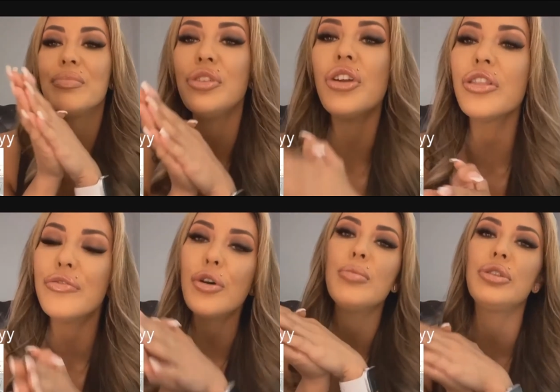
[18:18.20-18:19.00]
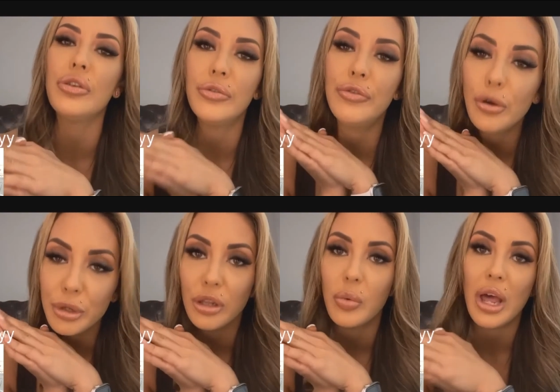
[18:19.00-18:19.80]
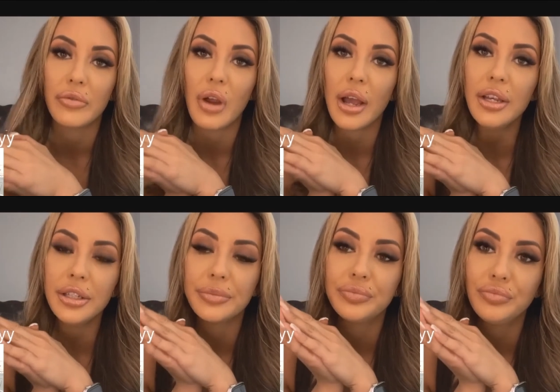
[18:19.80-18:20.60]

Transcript: You know the Formula One, right?